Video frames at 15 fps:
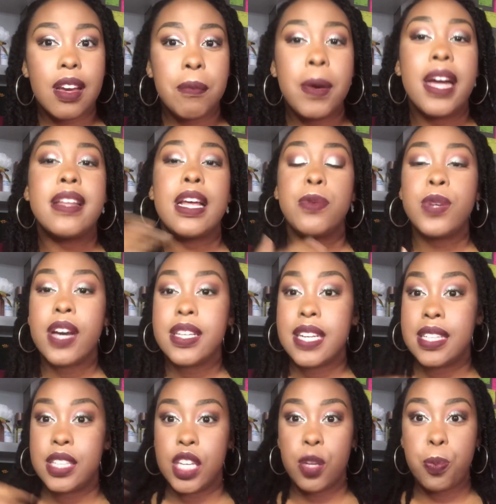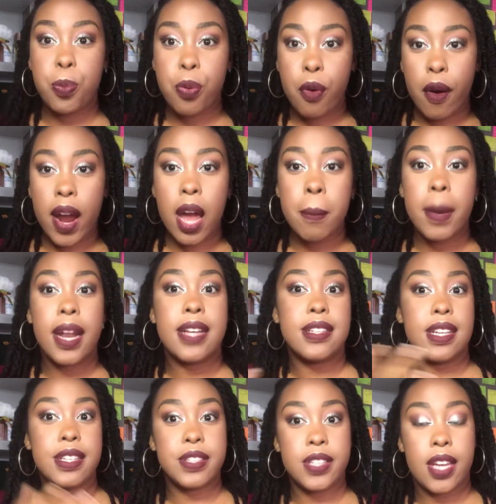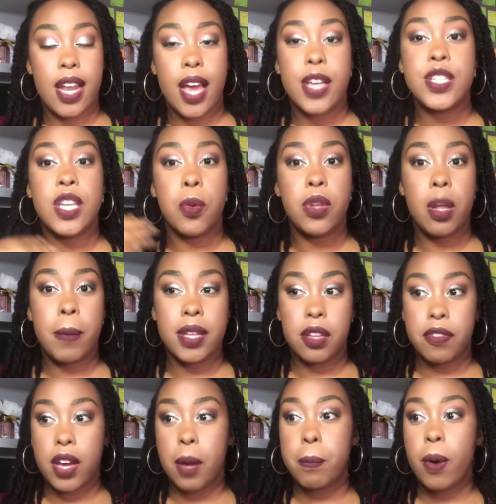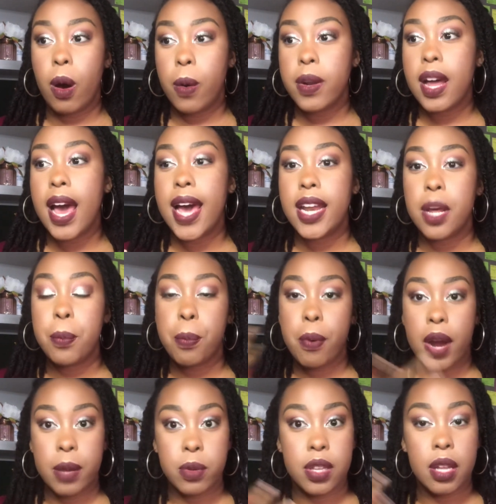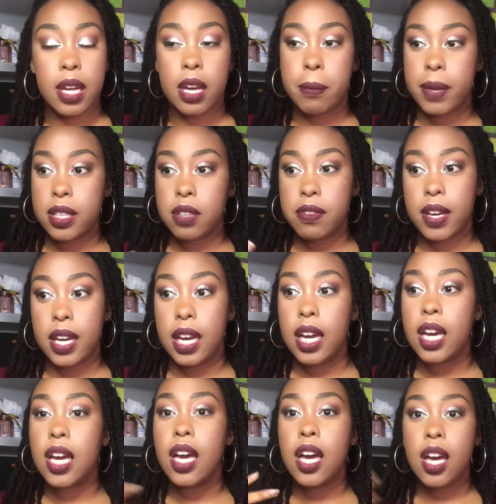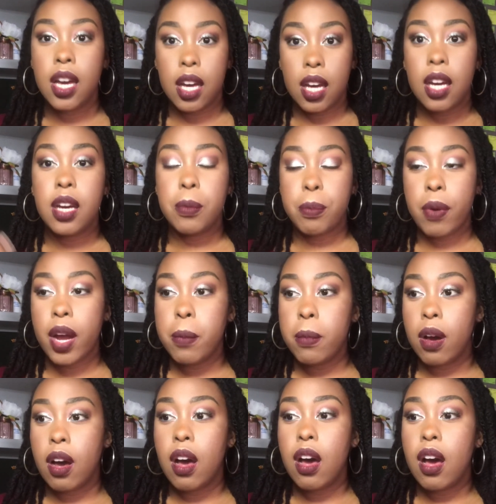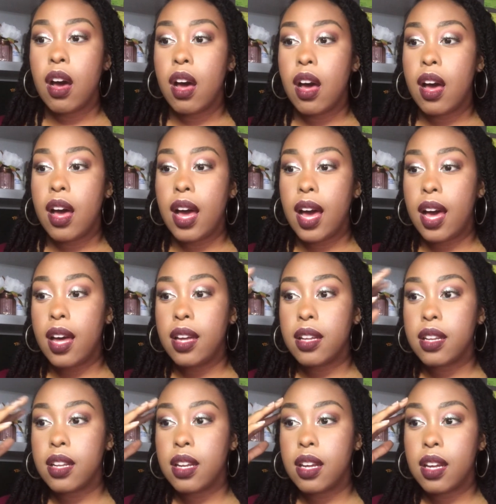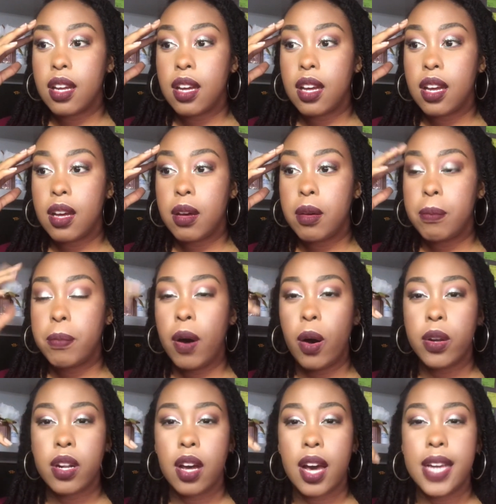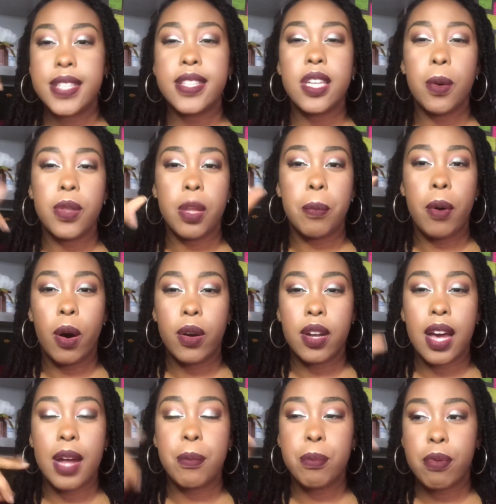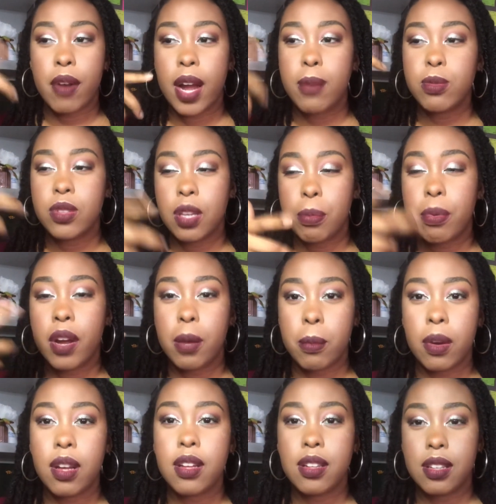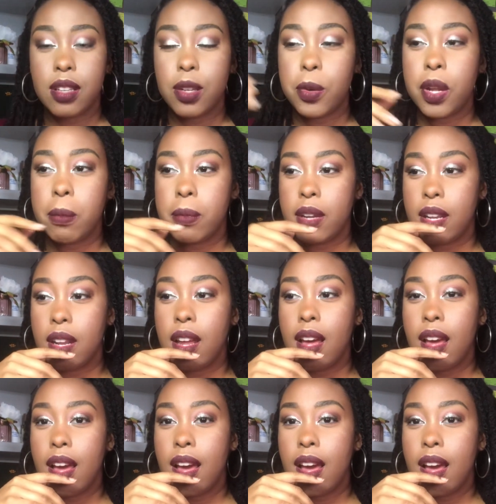But that's because I did prime and I did set. I set with a mattifying powder and I primed with like a mattifying primer and powder. I set with a powder and primed with a primer. You know what I mean?